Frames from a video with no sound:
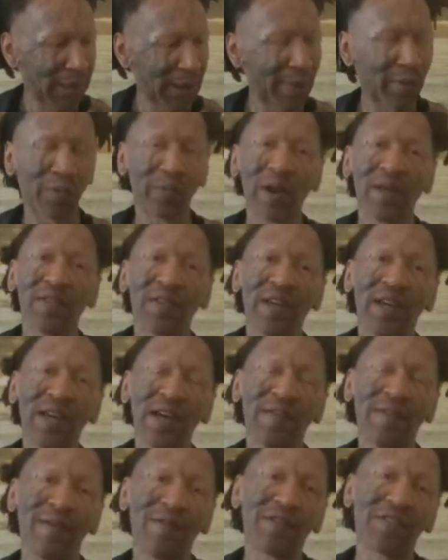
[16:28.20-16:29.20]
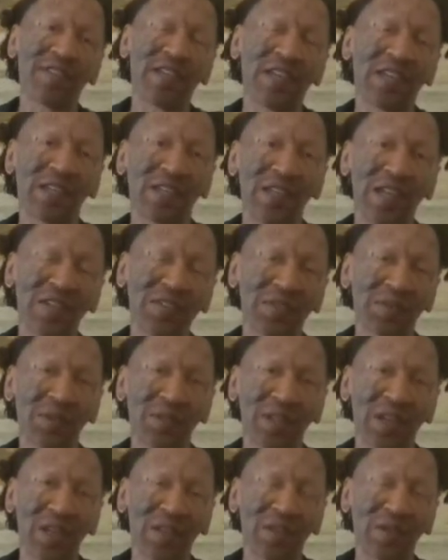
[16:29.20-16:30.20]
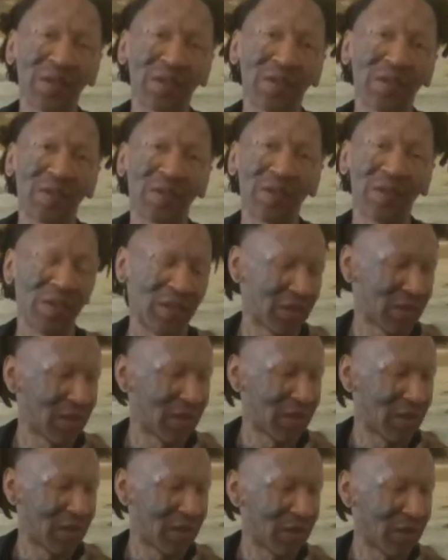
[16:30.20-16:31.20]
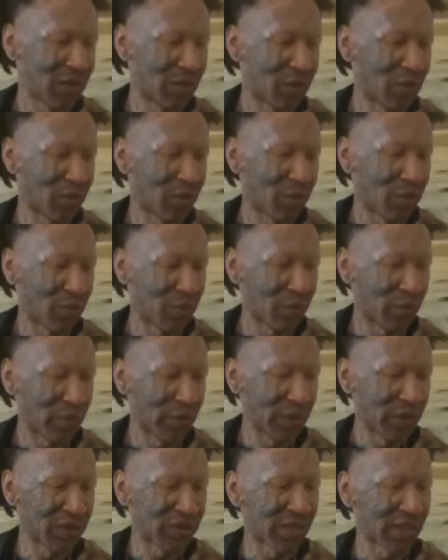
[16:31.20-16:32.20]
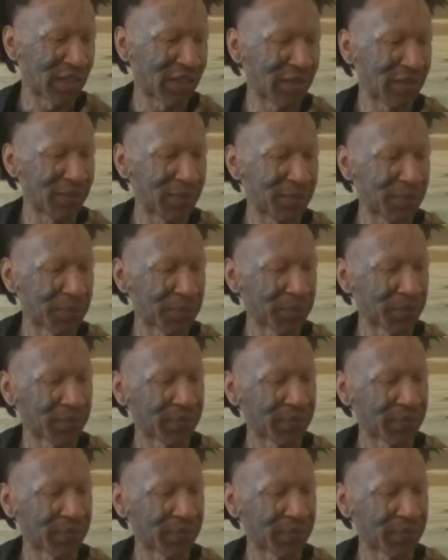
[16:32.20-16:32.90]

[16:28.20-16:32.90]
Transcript: But I would rather have everything nestled together real tight.